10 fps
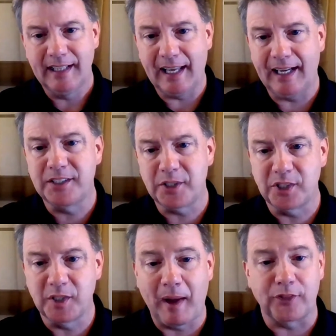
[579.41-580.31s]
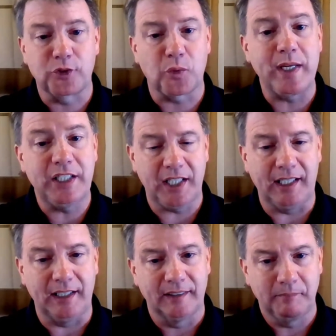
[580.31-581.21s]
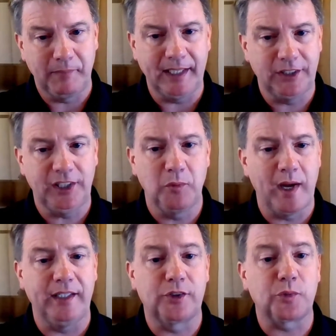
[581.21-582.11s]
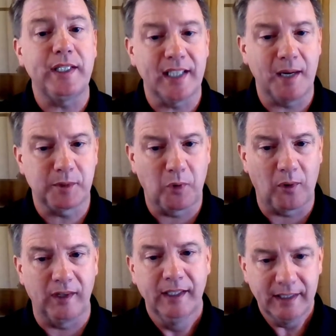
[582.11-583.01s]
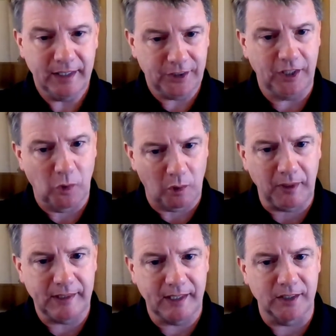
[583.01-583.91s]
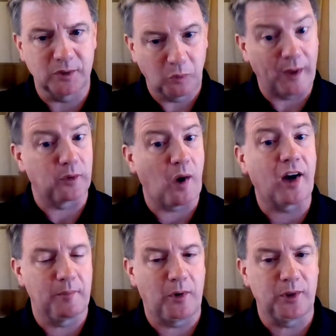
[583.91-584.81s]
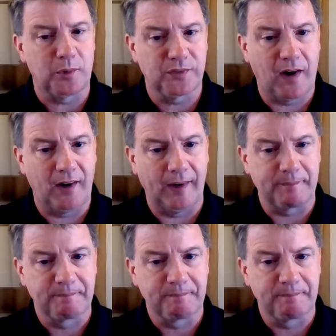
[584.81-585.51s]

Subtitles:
That answer is about 3G, meaning she weighed 3 times more than she normally does while the rocket motor was firing.